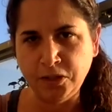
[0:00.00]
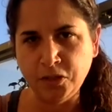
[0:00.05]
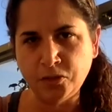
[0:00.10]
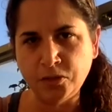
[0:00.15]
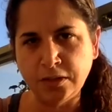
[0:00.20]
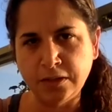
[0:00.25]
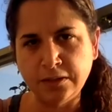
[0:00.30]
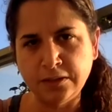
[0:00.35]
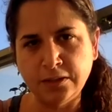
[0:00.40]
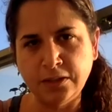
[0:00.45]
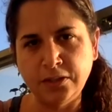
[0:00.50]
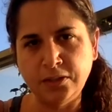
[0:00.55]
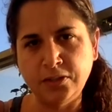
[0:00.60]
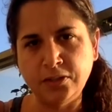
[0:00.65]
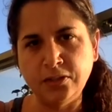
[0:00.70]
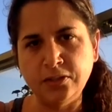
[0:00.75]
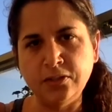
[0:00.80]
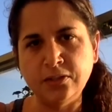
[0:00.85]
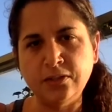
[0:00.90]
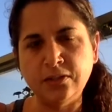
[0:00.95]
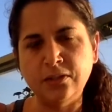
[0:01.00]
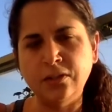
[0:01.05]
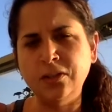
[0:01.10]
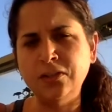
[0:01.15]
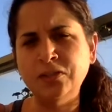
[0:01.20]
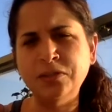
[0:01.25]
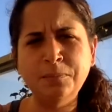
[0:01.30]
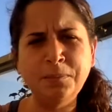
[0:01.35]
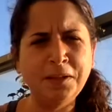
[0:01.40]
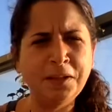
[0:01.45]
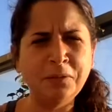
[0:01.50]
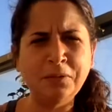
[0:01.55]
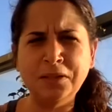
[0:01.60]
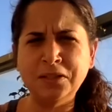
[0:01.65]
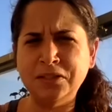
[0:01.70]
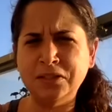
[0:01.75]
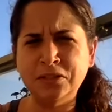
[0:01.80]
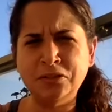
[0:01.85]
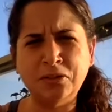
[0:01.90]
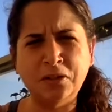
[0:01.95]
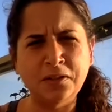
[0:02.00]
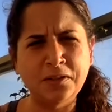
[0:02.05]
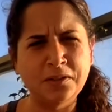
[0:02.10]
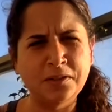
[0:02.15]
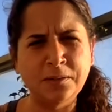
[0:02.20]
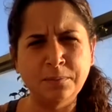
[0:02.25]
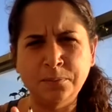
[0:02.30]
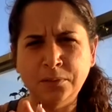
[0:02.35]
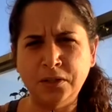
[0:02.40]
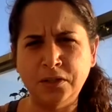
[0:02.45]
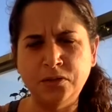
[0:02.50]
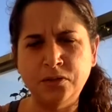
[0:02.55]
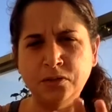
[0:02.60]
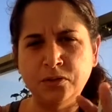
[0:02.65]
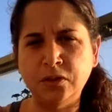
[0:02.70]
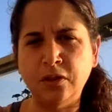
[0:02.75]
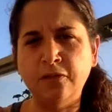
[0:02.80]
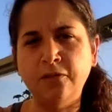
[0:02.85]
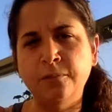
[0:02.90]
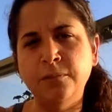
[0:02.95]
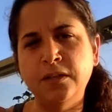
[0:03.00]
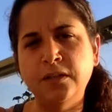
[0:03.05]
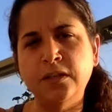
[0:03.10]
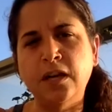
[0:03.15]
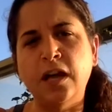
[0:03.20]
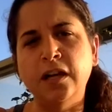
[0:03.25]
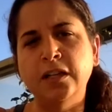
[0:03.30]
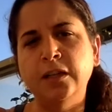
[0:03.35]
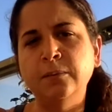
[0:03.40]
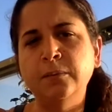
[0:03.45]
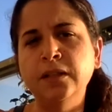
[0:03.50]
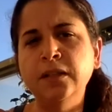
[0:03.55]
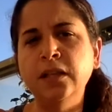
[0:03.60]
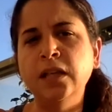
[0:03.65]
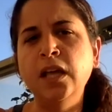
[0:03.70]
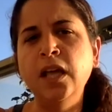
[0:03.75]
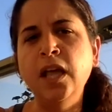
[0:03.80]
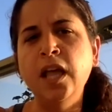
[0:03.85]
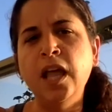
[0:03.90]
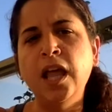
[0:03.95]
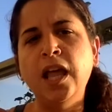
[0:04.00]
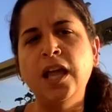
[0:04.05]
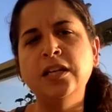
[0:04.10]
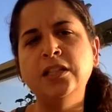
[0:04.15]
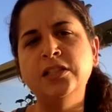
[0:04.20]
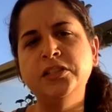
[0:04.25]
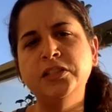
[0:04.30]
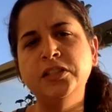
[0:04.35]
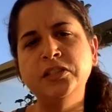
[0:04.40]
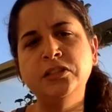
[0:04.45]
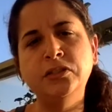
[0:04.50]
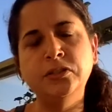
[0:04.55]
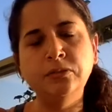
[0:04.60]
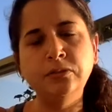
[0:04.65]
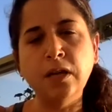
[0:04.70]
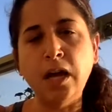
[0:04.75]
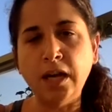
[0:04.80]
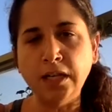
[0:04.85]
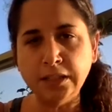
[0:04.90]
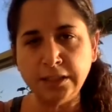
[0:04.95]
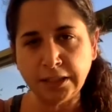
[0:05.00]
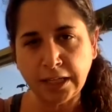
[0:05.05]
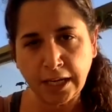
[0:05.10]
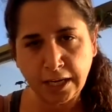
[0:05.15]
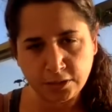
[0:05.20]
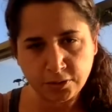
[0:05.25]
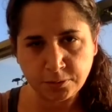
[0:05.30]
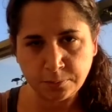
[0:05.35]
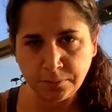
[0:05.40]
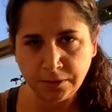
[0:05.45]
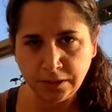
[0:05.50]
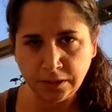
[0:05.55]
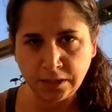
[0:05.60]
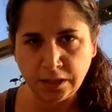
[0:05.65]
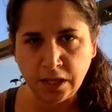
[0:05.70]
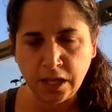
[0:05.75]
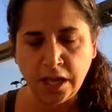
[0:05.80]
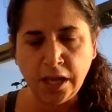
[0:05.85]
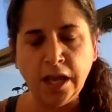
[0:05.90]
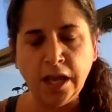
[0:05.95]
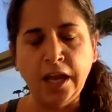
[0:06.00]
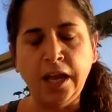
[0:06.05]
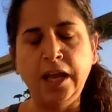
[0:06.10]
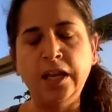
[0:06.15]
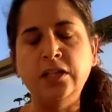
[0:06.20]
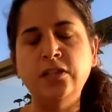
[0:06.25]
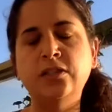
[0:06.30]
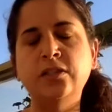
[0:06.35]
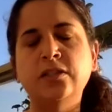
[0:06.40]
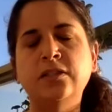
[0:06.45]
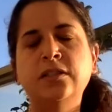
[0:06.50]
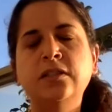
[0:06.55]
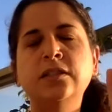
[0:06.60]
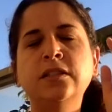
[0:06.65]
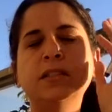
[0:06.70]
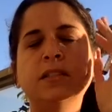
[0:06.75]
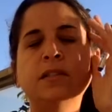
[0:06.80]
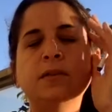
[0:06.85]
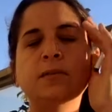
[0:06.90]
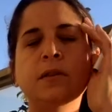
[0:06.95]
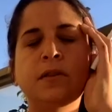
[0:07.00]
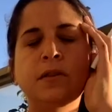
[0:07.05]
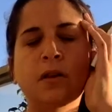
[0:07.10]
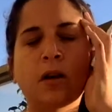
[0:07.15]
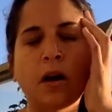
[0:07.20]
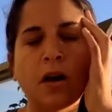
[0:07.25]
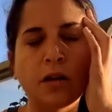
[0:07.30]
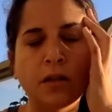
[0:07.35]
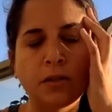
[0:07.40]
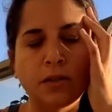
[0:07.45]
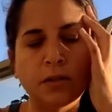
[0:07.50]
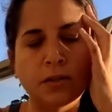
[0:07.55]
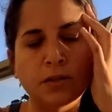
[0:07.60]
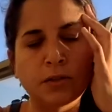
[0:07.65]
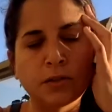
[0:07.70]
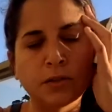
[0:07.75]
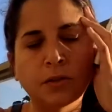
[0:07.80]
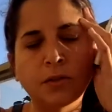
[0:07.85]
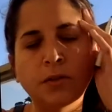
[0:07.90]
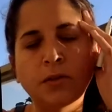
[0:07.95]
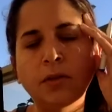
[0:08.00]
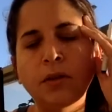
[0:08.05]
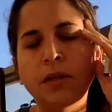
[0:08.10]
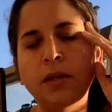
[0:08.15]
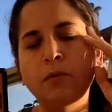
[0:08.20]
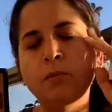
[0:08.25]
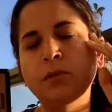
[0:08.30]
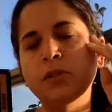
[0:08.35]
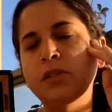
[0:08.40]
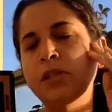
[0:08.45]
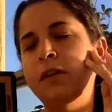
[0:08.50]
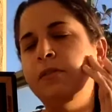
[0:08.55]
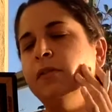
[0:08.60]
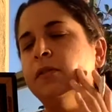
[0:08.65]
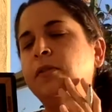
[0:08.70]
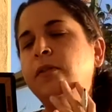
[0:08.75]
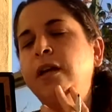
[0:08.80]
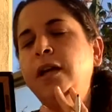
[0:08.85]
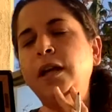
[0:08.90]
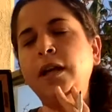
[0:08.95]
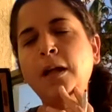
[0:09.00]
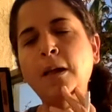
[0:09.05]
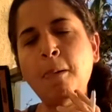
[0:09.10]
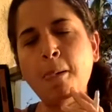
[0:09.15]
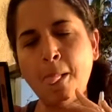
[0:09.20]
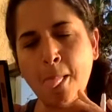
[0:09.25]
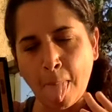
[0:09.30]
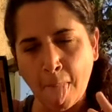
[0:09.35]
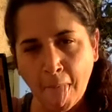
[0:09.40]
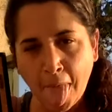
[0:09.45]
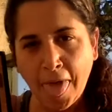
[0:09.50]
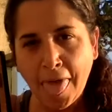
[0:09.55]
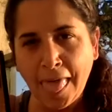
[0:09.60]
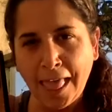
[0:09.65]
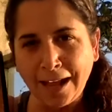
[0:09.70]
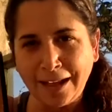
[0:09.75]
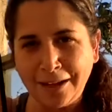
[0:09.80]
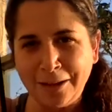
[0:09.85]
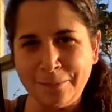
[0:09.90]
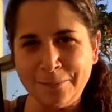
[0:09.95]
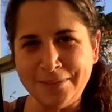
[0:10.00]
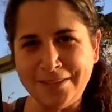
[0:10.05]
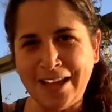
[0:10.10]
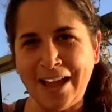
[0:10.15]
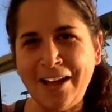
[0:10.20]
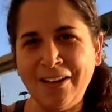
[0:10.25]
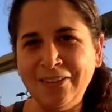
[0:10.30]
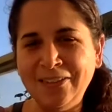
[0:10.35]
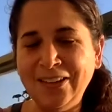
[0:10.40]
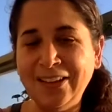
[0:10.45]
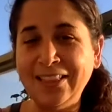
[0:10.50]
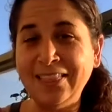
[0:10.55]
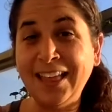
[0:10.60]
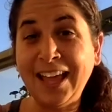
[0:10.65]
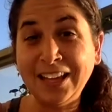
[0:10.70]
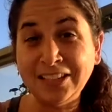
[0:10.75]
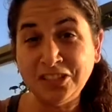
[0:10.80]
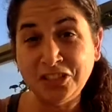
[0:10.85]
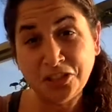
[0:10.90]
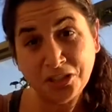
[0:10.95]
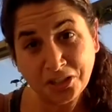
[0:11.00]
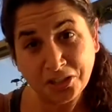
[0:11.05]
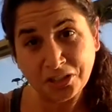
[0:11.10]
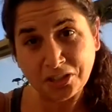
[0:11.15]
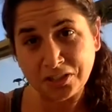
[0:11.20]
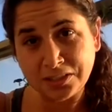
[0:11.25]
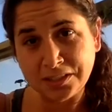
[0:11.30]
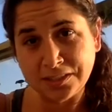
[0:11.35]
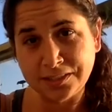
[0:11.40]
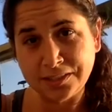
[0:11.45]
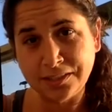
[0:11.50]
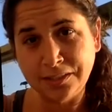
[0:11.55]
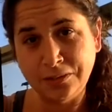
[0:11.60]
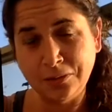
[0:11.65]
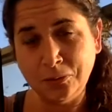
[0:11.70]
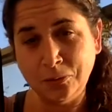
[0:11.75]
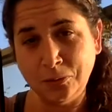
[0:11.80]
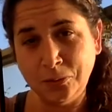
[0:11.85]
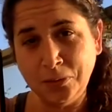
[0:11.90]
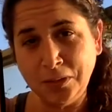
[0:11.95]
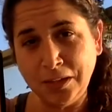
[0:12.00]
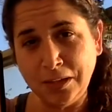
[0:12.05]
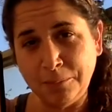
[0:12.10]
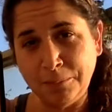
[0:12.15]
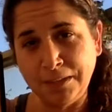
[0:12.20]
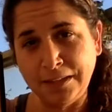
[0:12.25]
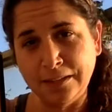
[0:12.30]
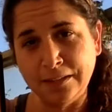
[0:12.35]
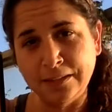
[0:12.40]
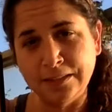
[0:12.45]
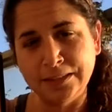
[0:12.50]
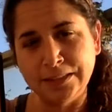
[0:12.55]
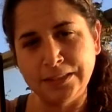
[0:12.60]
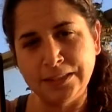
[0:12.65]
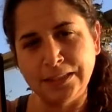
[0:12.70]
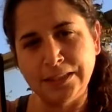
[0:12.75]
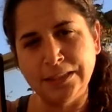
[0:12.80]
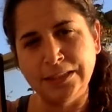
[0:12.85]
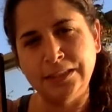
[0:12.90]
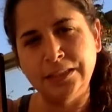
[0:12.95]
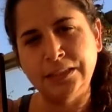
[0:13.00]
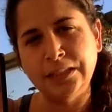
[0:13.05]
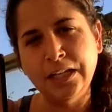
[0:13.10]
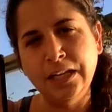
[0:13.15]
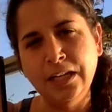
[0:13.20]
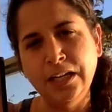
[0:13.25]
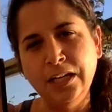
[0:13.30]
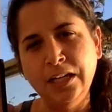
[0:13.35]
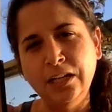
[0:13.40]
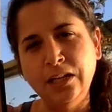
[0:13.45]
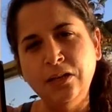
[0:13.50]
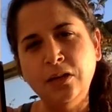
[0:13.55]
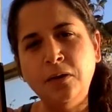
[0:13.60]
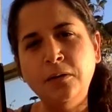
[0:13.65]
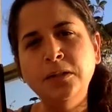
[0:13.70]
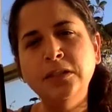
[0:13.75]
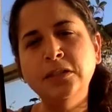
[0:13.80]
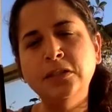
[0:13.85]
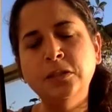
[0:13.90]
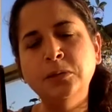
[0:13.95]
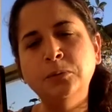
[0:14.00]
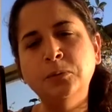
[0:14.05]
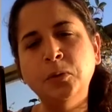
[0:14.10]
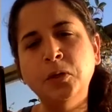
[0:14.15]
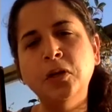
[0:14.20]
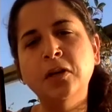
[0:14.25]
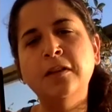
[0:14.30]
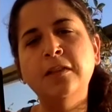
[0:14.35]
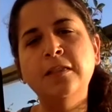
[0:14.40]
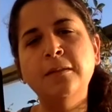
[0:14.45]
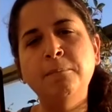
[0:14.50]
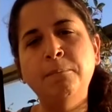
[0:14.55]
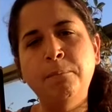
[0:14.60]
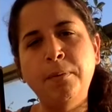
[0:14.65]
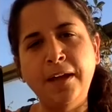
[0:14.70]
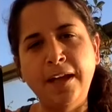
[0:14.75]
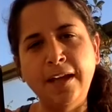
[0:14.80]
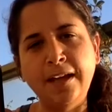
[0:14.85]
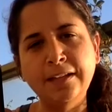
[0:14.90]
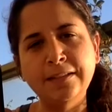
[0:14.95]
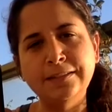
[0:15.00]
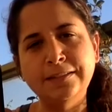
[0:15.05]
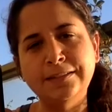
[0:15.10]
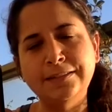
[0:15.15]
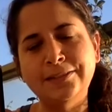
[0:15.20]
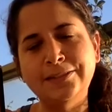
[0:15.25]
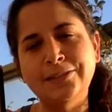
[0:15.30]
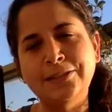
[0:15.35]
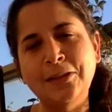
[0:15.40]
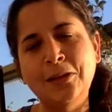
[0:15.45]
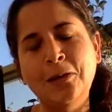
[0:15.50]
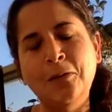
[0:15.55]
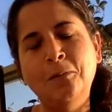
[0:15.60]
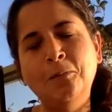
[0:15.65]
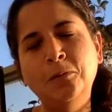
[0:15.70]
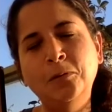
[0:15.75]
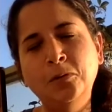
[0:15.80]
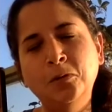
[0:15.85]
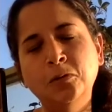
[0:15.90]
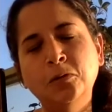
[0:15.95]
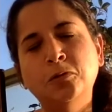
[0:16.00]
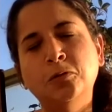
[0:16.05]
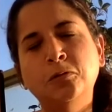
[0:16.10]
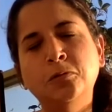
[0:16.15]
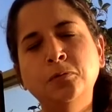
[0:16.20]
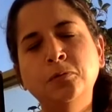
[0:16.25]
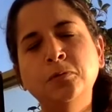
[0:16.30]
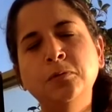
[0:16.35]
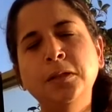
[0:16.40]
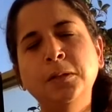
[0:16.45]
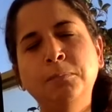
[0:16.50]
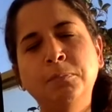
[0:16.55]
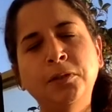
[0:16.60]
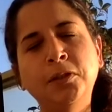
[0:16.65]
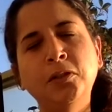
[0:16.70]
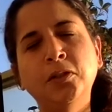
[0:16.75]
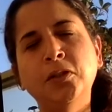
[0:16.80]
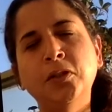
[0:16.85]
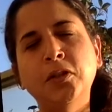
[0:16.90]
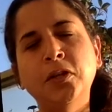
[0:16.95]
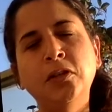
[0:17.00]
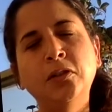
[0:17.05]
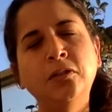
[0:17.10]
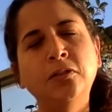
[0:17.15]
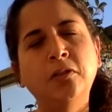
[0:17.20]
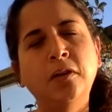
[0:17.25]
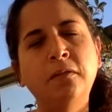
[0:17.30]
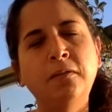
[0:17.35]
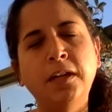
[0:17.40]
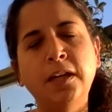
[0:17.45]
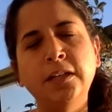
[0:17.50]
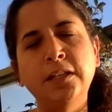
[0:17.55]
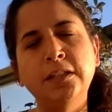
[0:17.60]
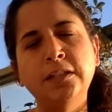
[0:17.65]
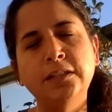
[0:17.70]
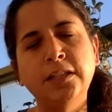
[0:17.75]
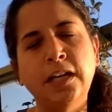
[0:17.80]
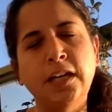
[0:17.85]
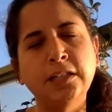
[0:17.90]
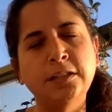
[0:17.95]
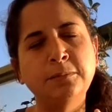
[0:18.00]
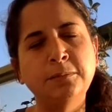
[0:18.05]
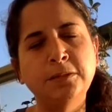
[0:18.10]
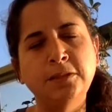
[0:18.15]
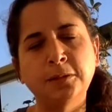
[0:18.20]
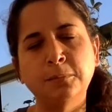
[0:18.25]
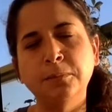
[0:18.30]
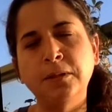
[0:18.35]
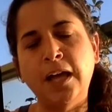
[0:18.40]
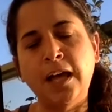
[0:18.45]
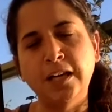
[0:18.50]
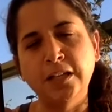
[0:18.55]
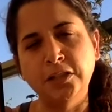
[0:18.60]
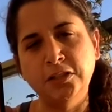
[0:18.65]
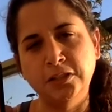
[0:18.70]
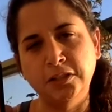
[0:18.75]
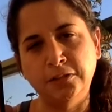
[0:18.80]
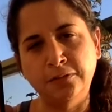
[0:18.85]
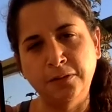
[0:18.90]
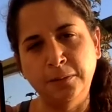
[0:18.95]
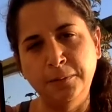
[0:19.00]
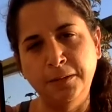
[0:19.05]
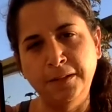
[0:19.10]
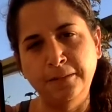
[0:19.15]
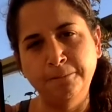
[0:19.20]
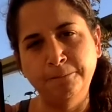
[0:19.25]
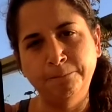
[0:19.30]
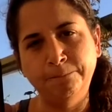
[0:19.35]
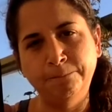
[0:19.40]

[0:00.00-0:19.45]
translations and also many ways to draw the symbol, as you saw from the document, and to teach you non-attachment and just listen with your heart and your soul, and whichever way it comes out, like, that's yours, and own it, because it's going to work the best when you're truly pure and you don't have any attachments or blockages from it.